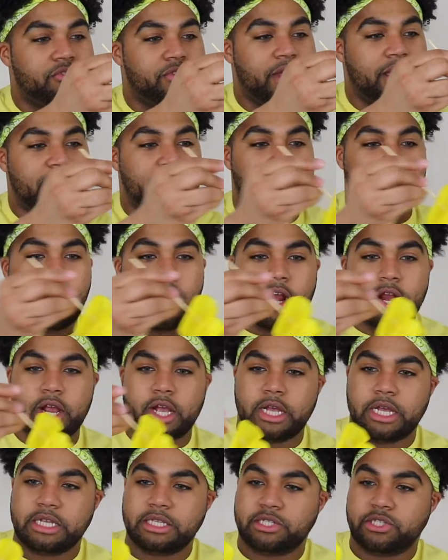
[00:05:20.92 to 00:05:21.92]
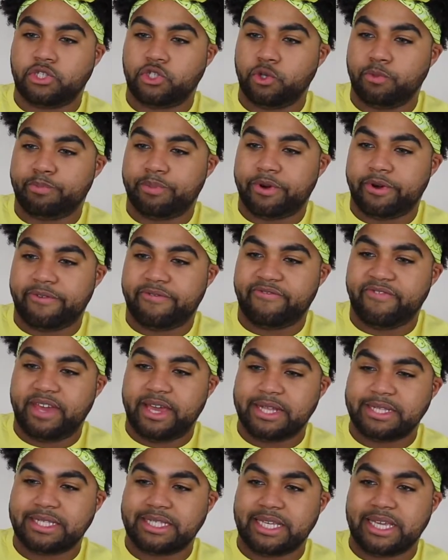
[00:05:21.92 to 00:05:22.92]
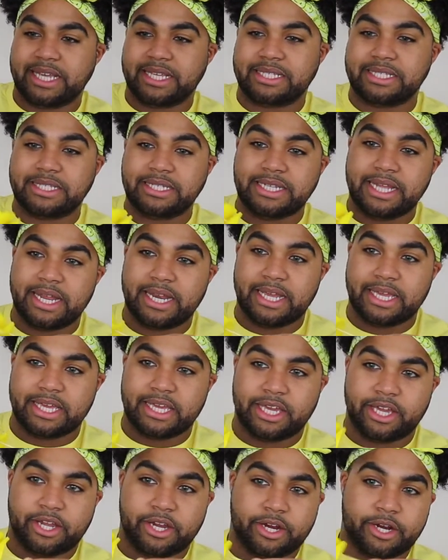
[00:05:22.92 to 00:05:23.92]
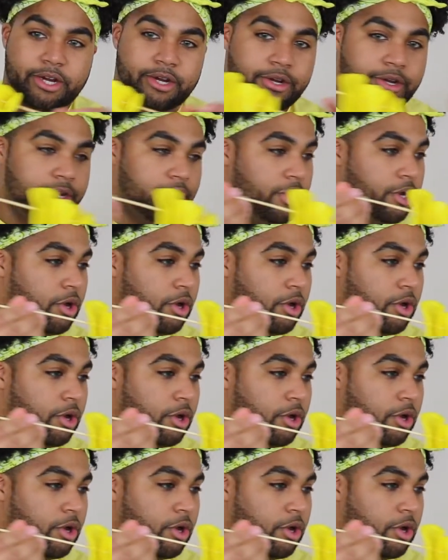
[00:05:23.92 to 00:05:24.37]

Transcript: created a super fancy aesthetic here,